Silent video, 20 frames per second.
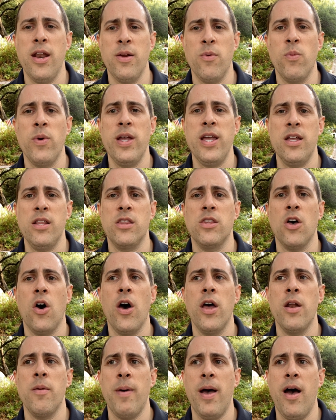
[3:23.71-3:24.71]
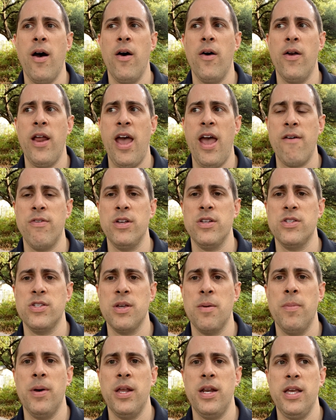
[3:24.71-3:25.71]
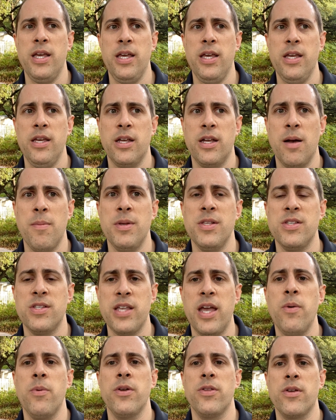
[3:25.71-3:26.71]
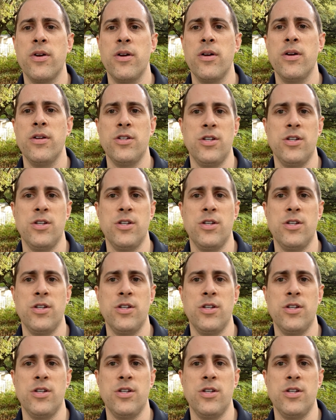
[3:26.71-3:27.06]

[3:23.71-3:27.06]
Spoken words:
and we had thought about having somebody come and stay with her,